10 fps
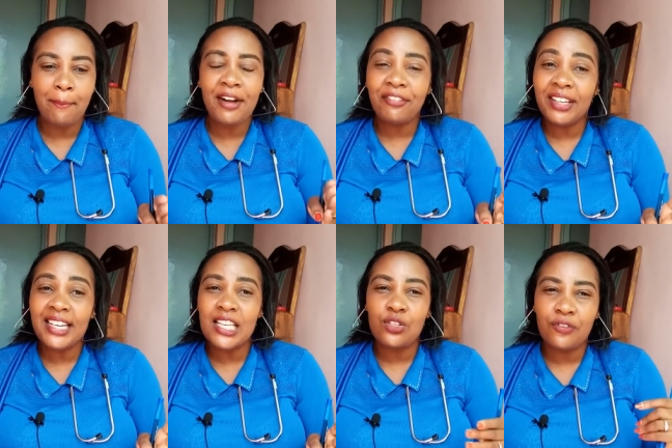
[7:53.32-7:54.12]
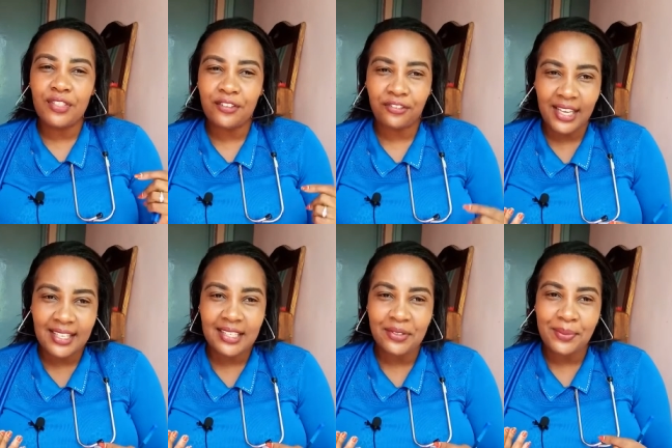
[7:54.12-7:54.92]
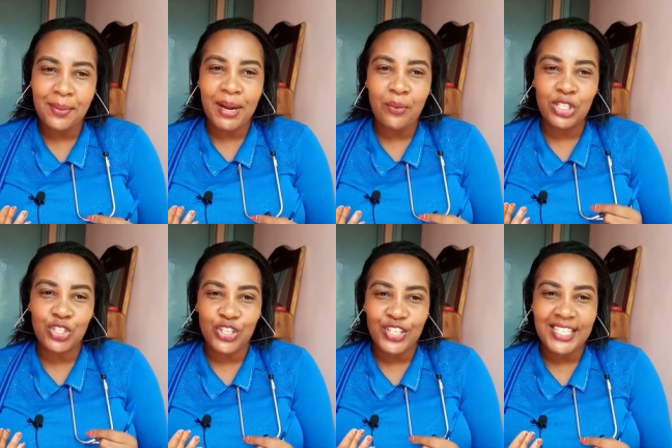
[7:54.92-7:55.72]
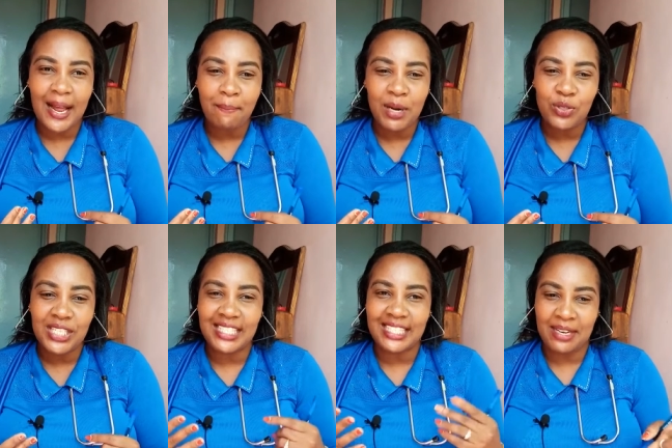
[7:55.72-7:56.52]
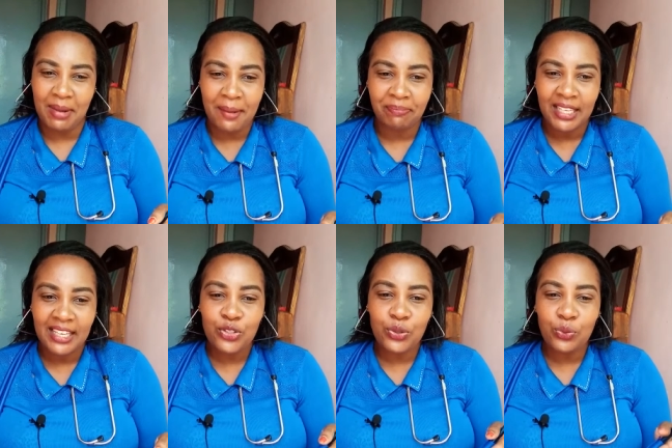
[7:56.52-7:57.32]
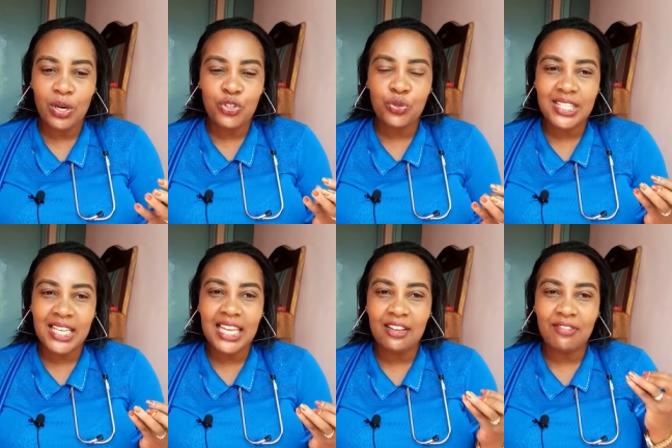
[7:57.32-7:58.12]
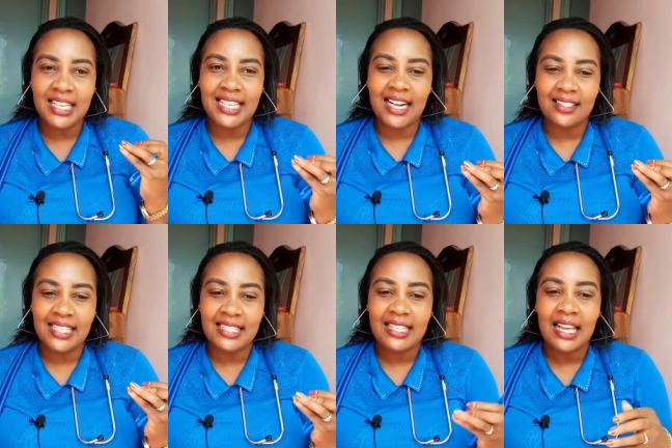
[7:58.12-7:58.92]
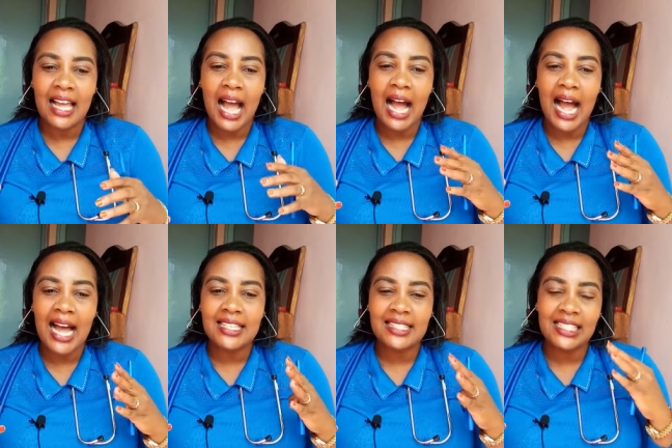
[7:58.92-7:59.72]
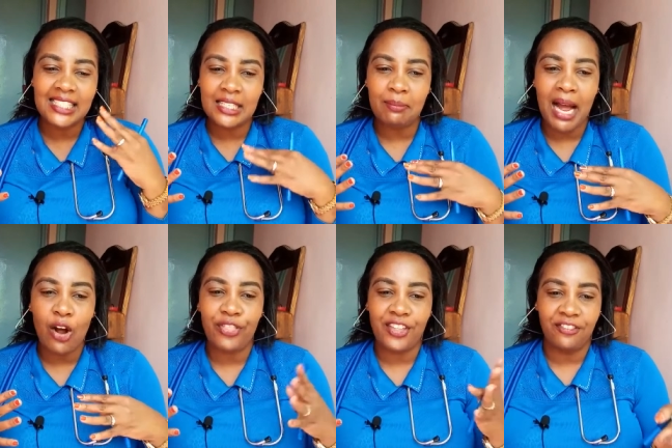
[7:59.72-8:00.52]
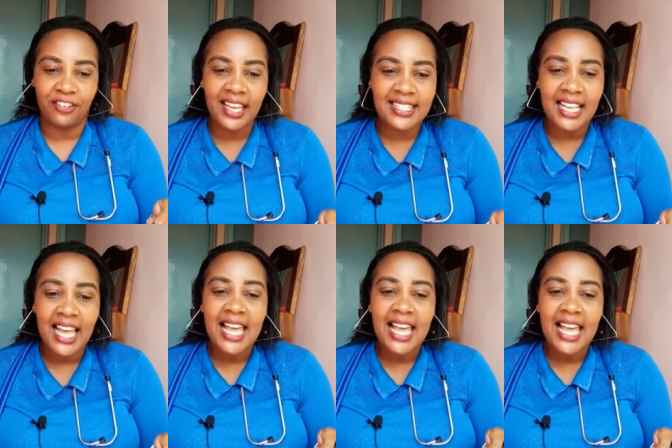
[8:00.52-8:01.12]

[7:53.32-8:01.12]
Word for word: Puffiness of the face. Remember we talked about edema. So we want to see if the child is uh, has edema on the face.